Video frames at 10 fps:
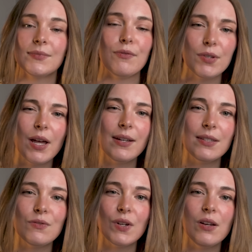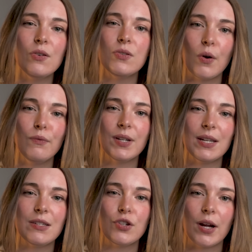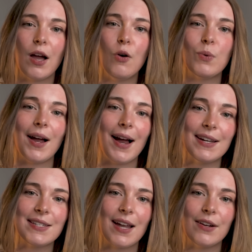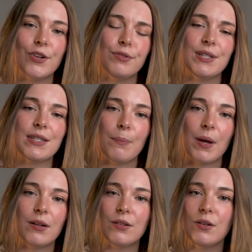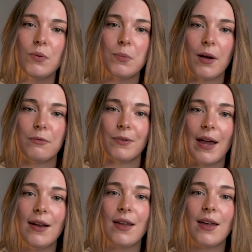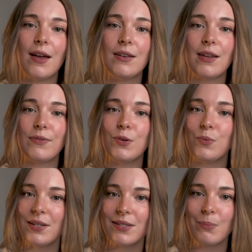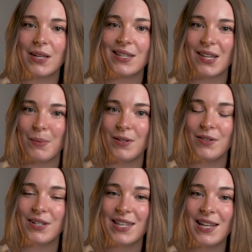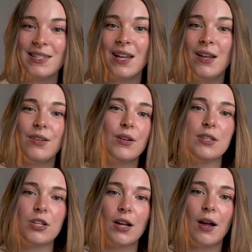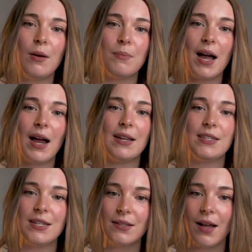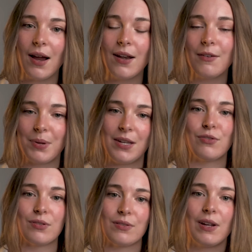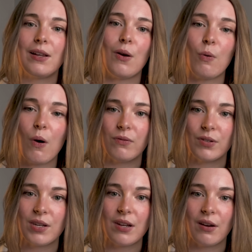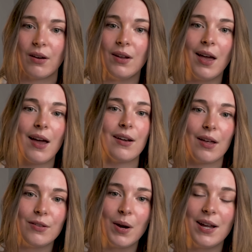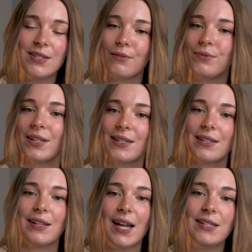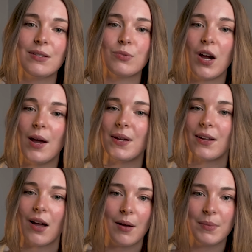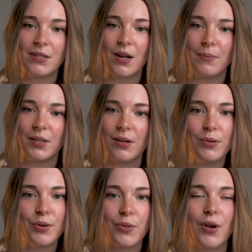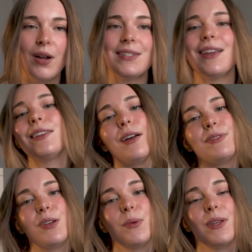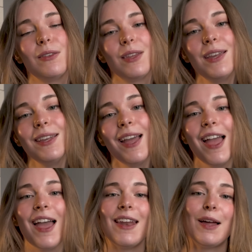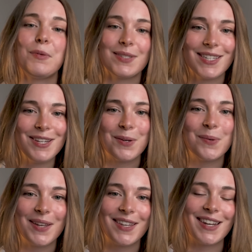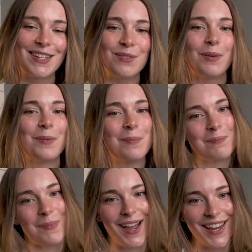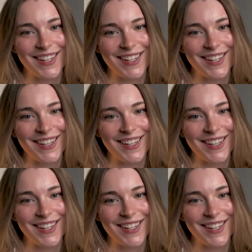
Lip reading: If you like this video, don't forget to check out where I designed Goodreads competitor, Well Read, and if you want something similar to this, you can check out my Decline of Pinterest video over here. And otherwise, don't forget to like, subscribe, and comment down below your thoughts. I'd love to hear what you think, and I will see you in the next one. Bye!